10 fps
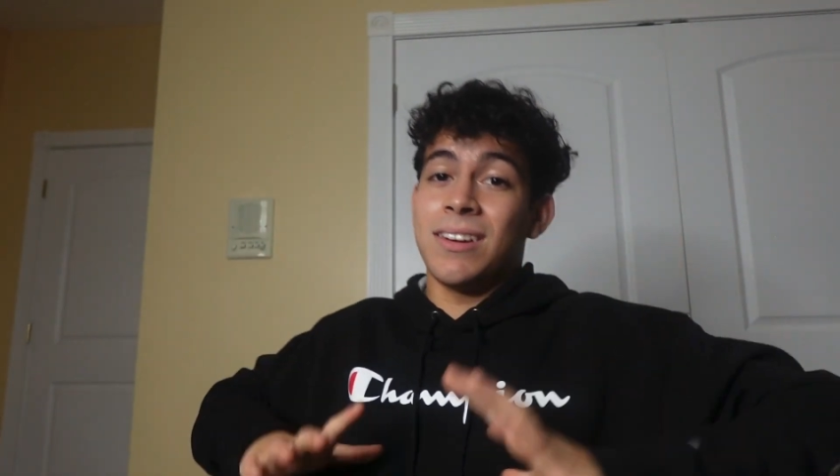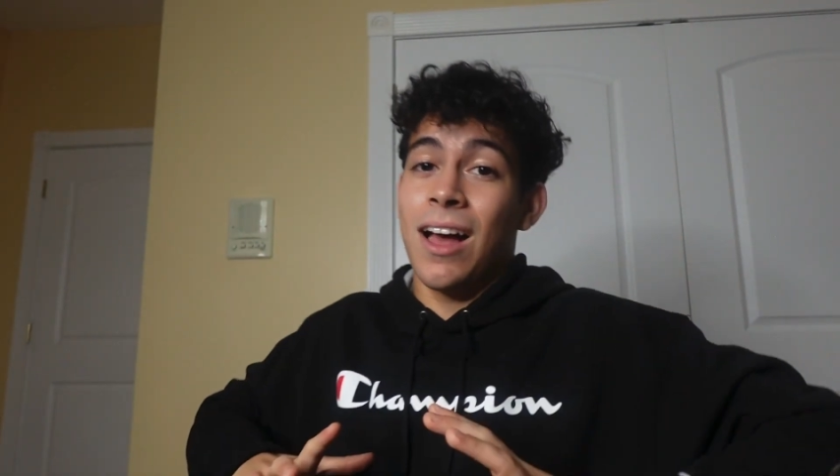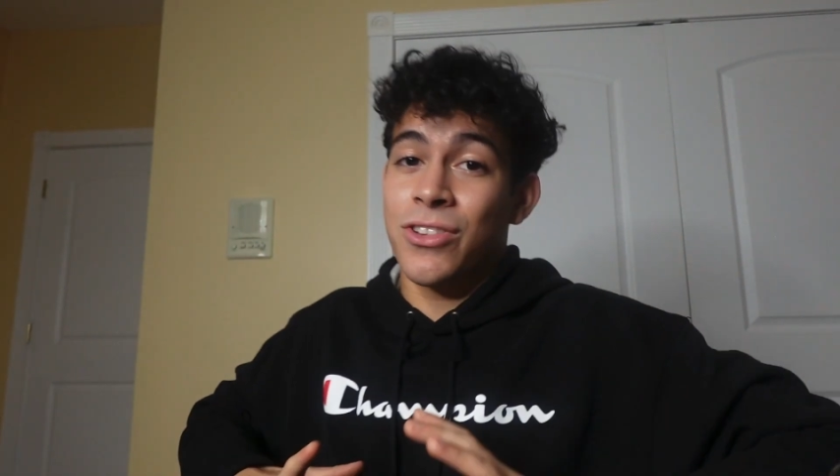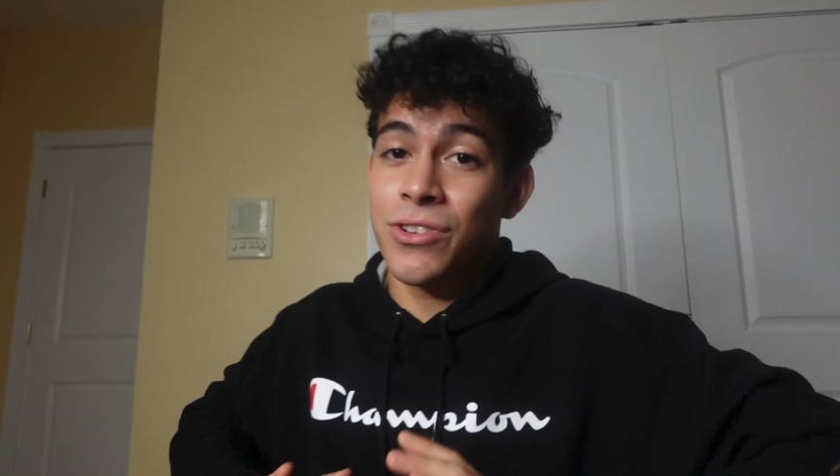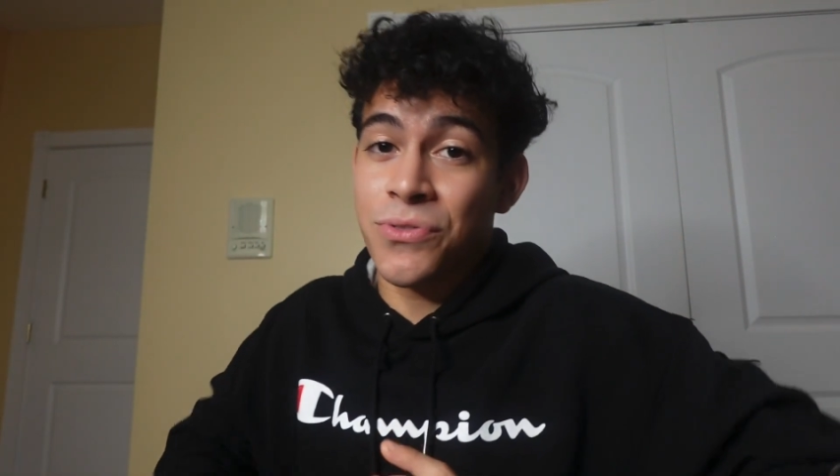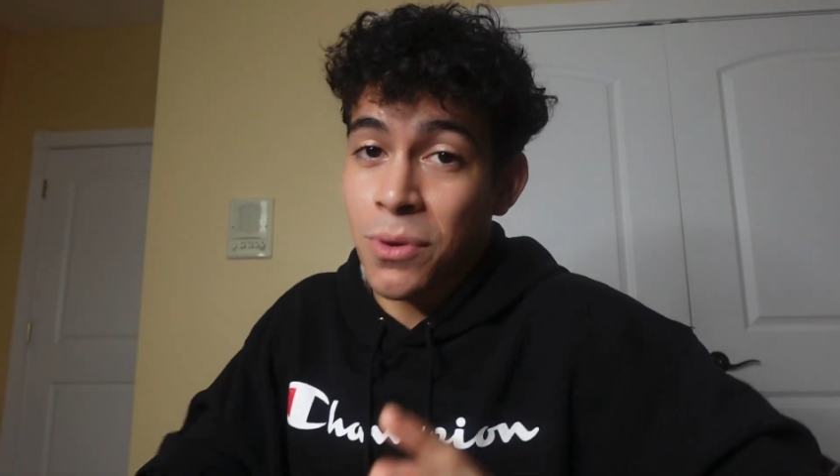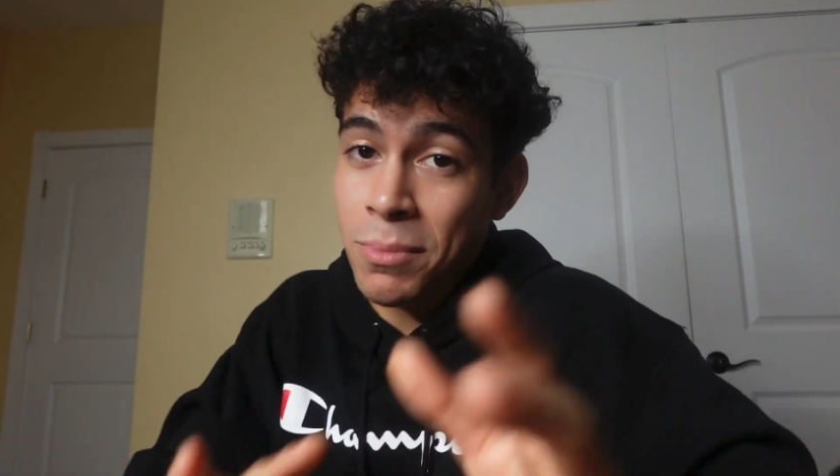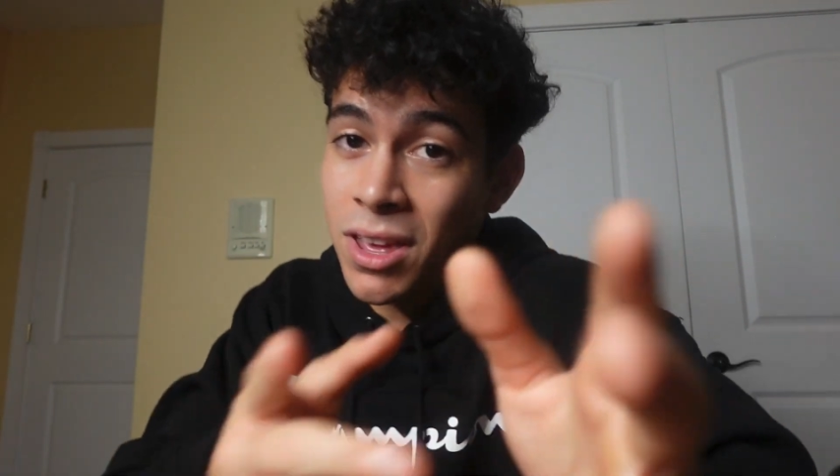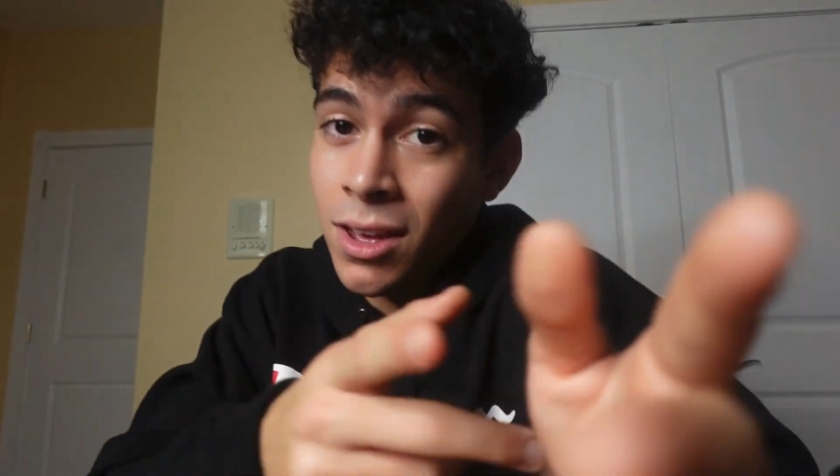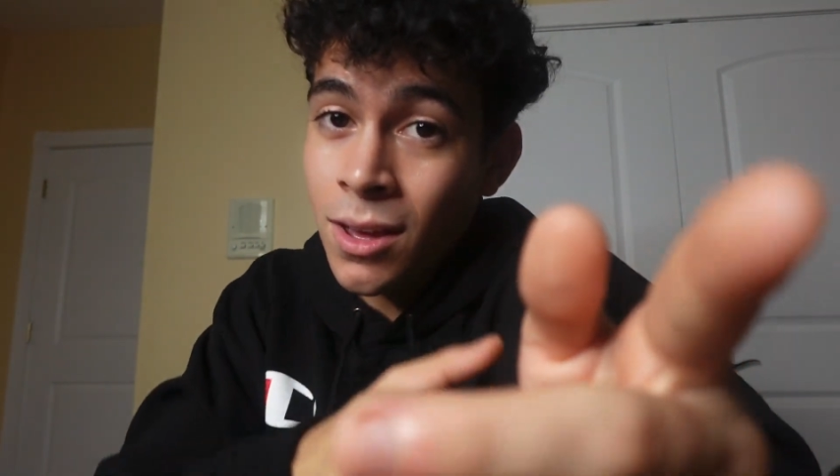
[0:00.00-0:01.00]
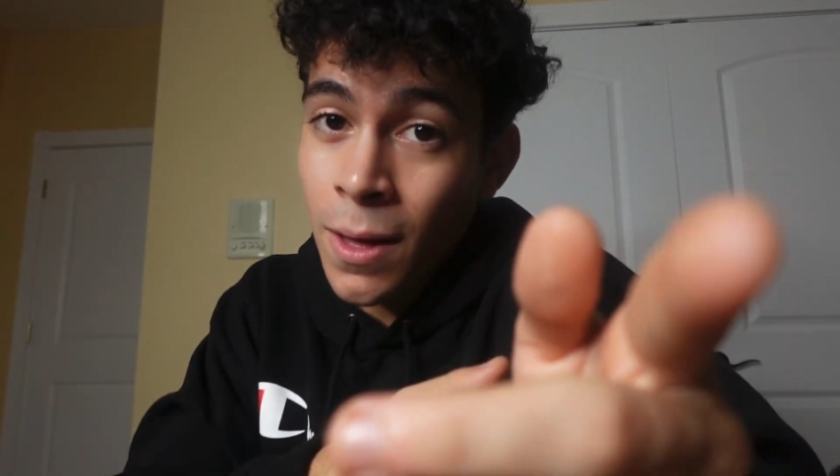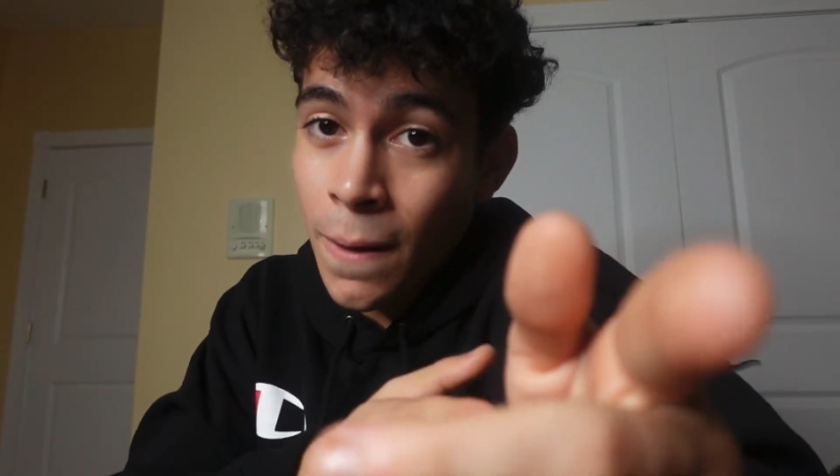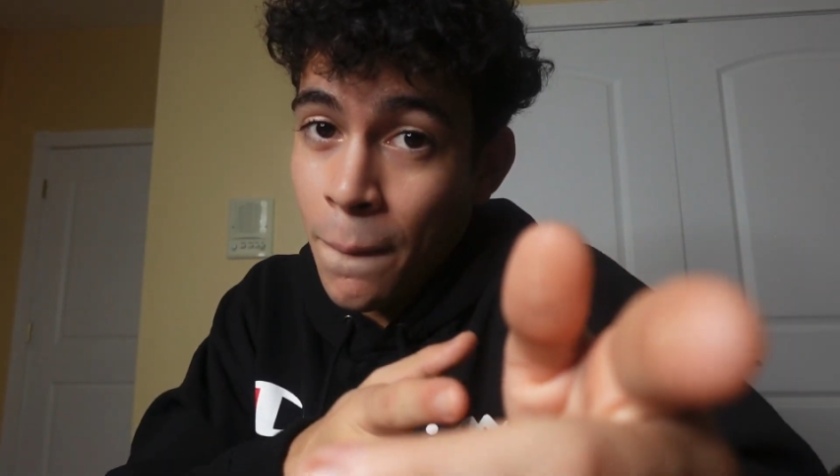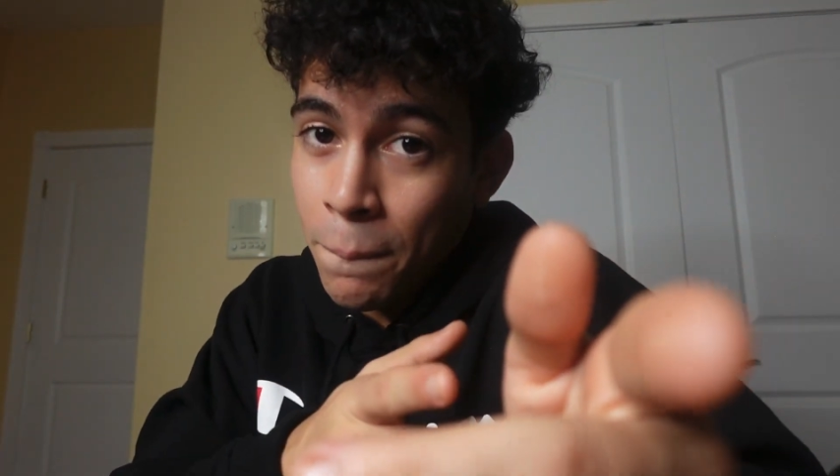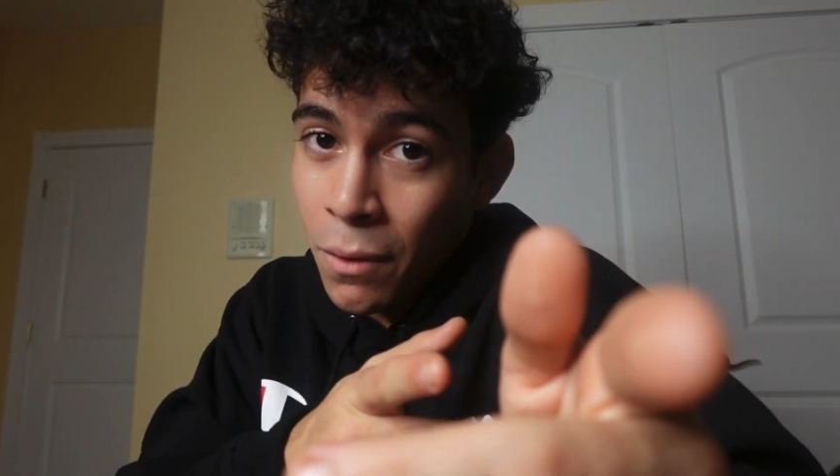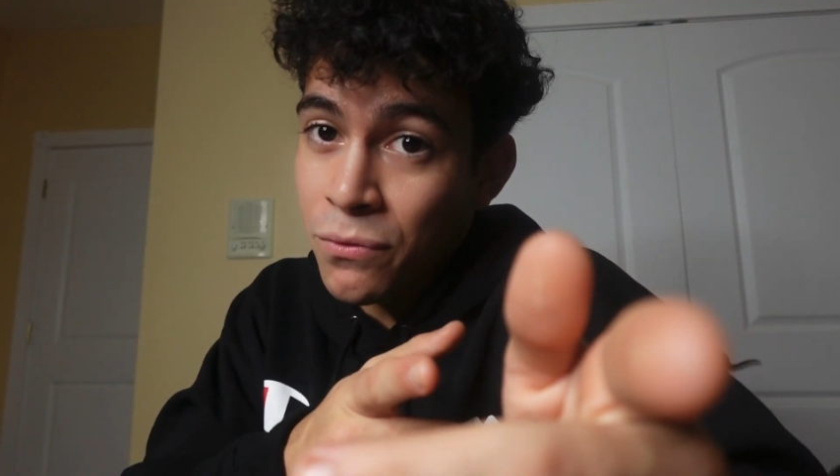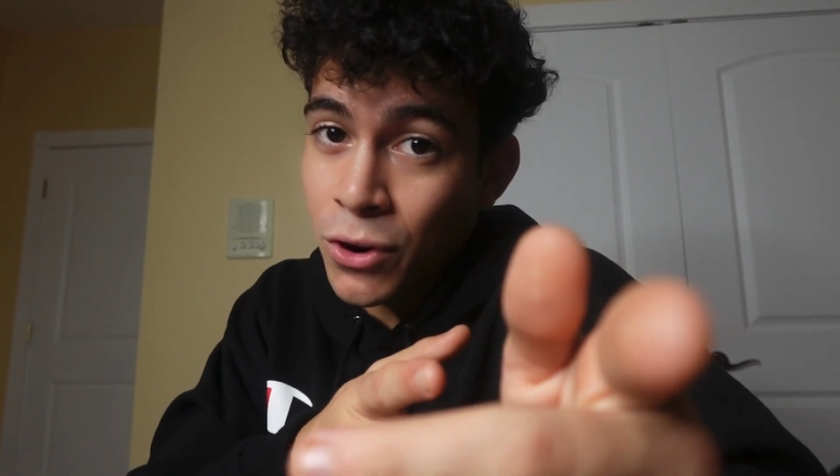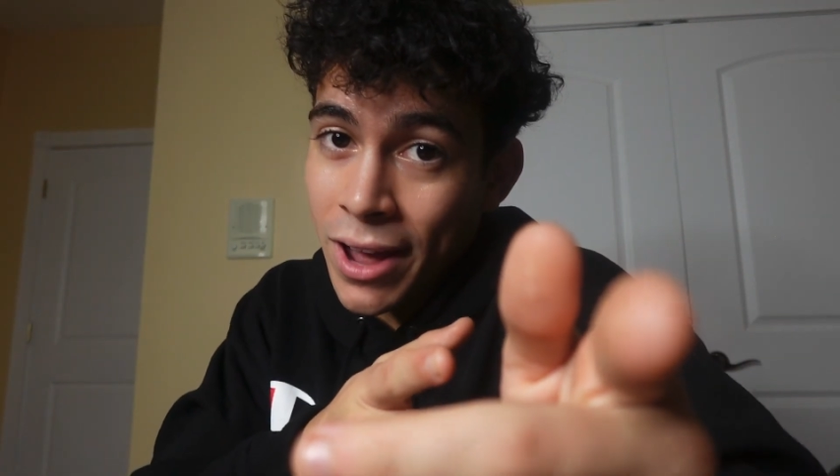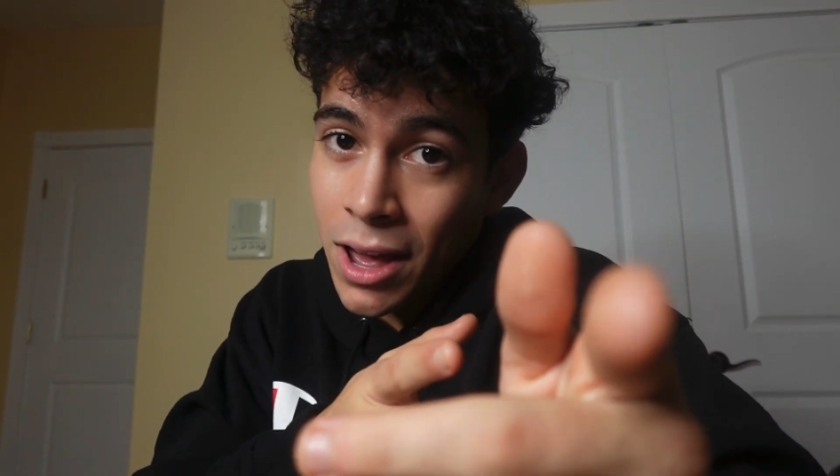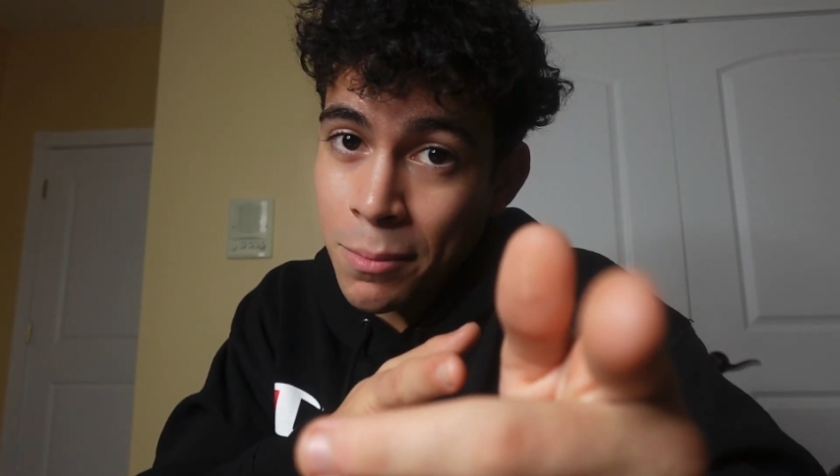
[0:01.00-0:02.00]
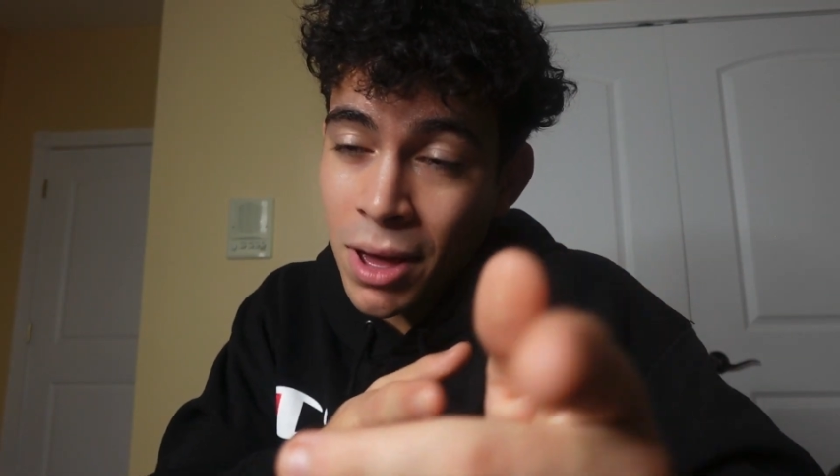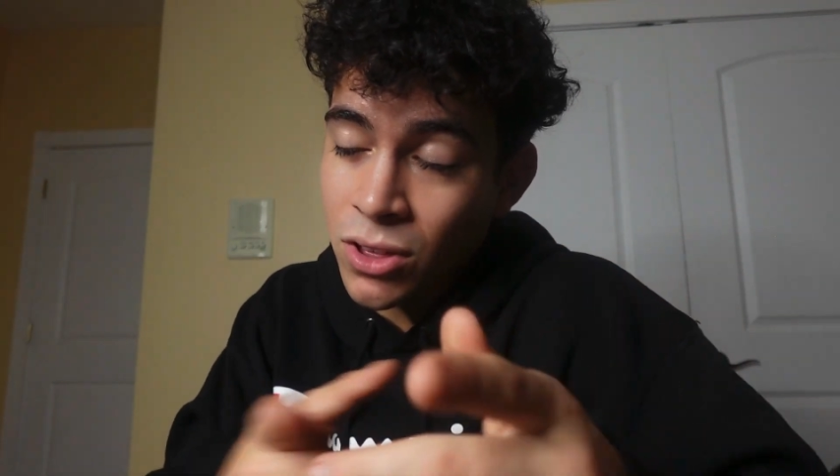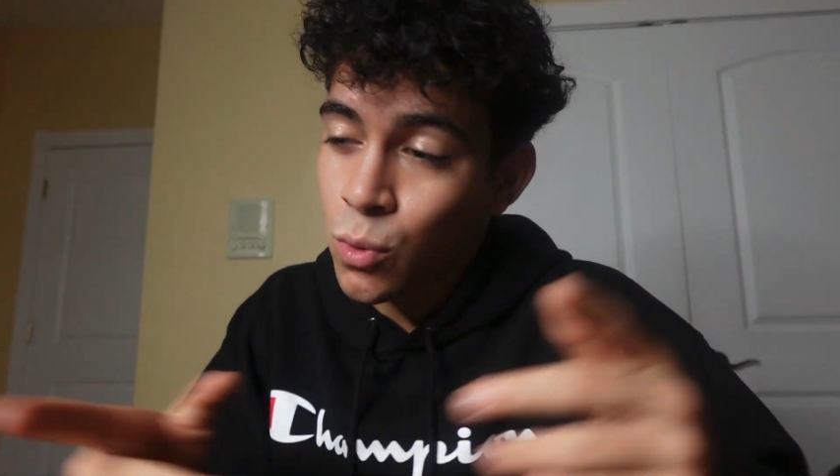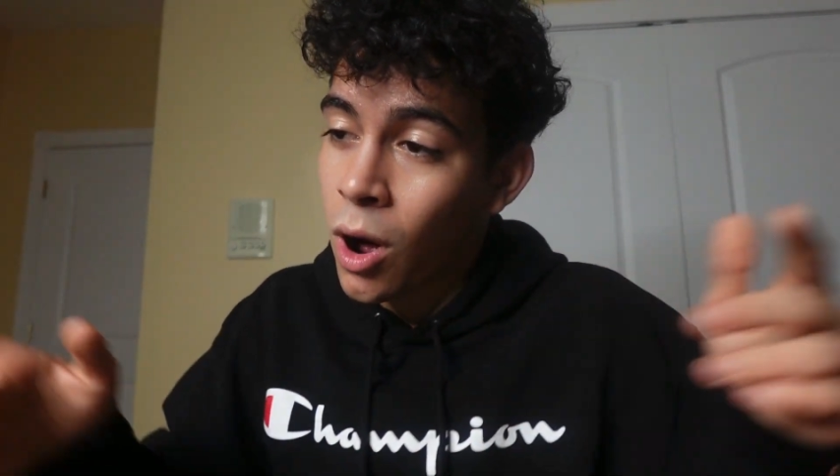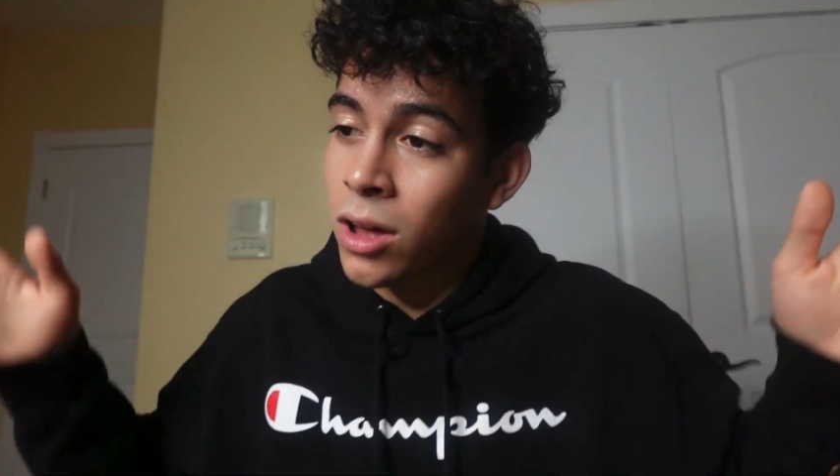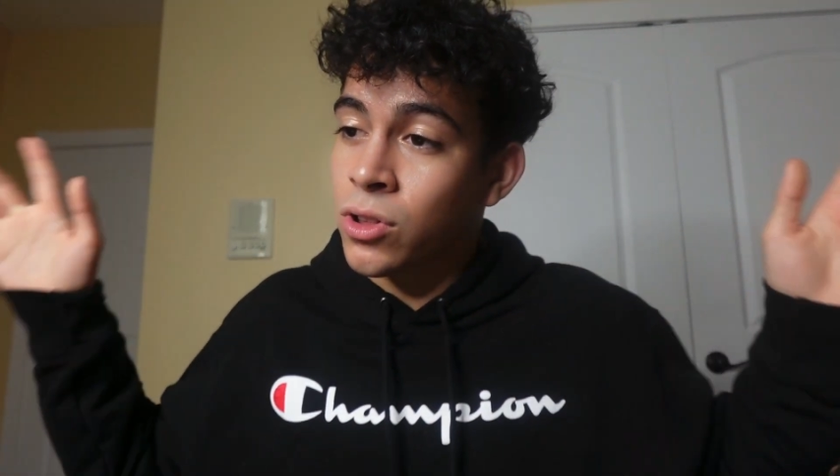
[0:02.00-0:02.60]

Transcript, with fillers: not just for me, but for KMA Squad.